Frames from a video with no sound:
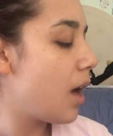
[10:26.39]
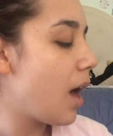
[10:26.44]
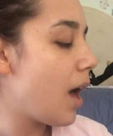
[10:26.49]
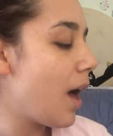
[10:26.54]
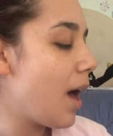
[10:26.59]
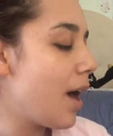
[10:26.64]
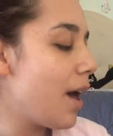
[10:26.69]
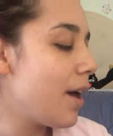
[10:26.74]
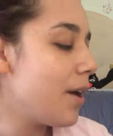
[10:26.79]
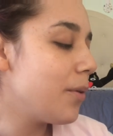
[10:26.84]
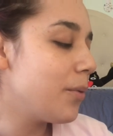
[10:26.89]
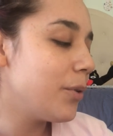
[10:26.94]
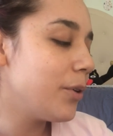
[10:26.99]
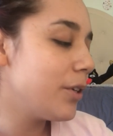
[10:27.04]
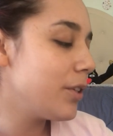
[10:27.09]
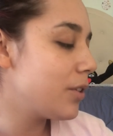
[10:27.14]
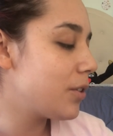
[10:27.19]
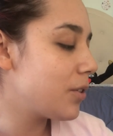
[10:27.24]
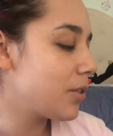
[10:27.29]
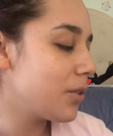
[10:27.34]
I
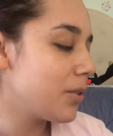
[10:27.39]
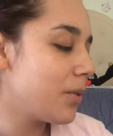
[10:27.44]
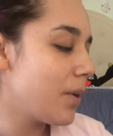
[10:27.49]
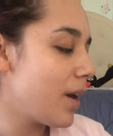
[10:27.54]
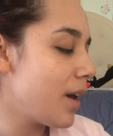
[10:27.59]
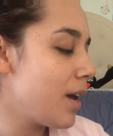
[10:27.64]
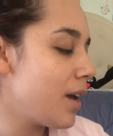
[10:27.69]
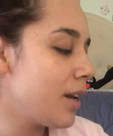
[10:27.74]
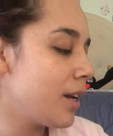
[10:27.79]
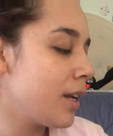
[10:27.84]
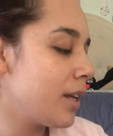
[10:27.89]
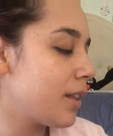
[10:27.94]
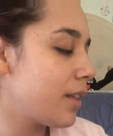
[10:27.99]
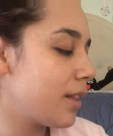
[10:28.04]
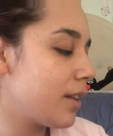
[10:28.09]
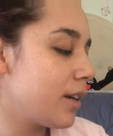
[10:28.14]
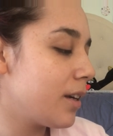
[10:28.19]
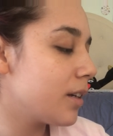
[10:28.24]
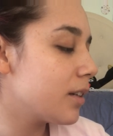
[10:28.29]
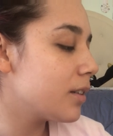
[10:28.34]
would do
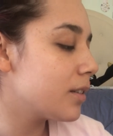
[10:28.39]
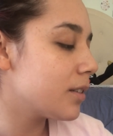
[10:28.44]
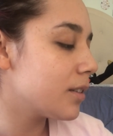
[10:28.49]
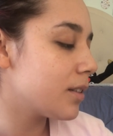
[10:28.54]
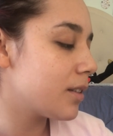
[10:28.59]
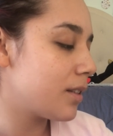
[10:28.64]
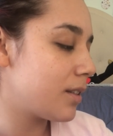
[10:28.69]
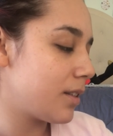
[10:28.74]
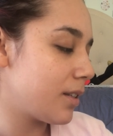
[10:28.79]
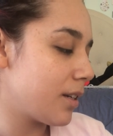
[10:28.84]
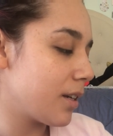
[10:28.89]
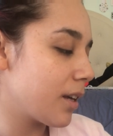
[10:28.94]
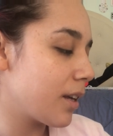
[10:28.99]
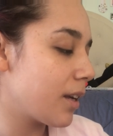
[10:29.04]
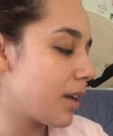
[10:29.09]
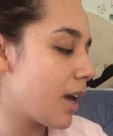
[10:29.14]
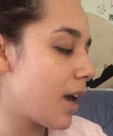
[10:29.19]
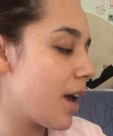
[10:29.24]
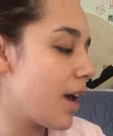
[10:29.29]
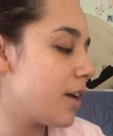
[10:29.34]
anything to
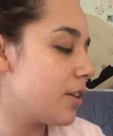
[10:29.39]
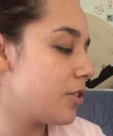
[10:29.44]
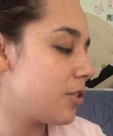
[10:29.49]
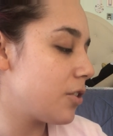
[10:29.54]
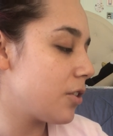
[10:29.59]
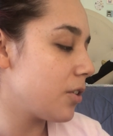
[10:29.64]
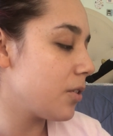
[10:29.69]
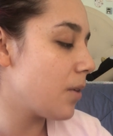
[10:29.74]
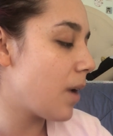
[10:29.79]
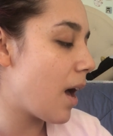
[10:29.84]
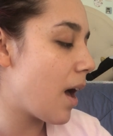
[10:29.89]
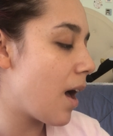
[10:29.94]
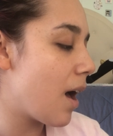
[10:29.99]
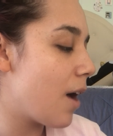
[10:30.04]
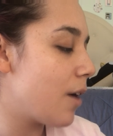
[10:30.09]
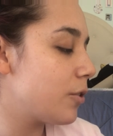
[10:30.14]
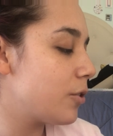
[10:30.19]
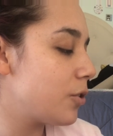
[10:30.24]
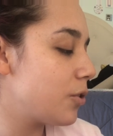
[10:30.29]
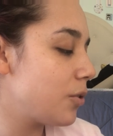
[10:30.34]
get you
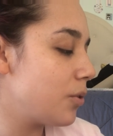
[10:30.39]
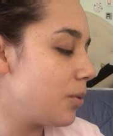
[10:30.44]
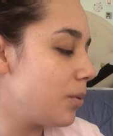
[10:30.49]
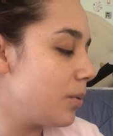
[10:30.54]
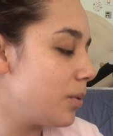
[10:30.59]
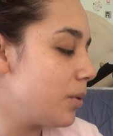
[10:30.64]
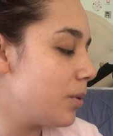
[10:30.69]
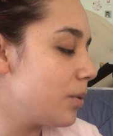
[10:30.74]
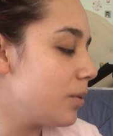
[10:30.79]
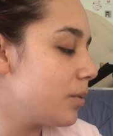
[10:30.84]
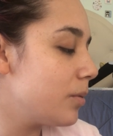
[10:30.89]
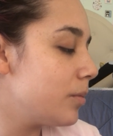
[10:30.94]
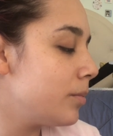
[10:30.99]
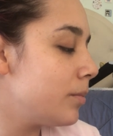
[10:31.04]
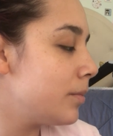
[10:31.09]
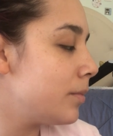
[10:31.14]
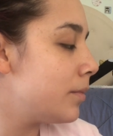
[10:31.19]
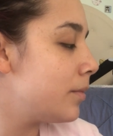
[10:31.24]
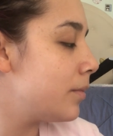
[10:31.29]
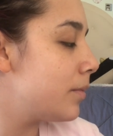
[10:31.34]
out your
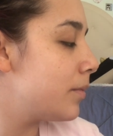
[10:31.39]
room.